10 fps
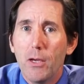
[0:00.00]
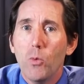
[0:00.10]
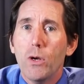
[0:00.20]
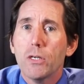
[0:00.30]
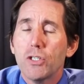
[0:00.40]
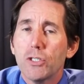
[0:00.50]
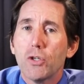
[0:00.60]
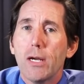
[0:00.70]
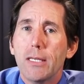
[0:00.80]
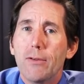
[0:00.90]
We are just
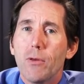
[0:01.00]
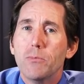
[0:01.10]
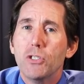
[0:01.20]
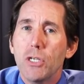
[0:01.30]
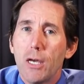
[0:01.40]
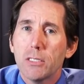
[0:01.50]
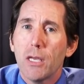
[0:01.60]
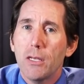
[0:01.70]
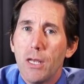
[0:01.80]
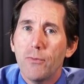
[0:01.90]
trying to give them just
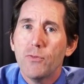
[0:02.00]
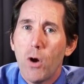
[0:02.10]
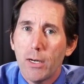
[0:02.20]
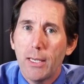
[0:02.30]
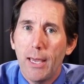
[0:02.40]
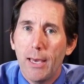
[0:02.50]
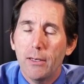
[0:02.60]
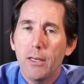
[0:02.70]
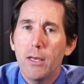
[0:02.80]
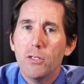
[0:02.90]
enough
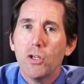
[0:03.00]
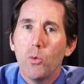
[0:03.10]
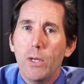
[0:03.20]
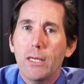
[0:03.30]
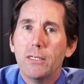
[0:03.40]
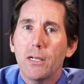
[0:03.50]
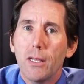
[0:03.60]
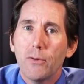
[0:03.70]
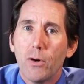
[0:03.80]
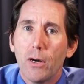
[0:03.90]
Narcan so that we can
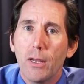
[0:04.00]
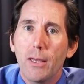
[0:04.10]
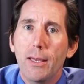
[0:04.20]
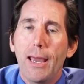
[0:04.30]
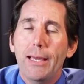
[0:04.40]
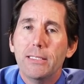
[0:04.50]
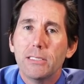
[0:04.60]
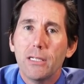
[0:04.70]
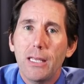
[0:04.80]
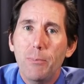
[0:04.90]
deliver a
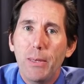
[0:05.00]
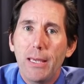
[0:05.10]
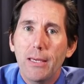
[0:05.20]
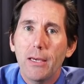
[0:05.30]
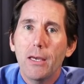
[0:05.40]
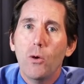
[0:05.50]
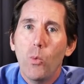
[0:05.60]
sleeping,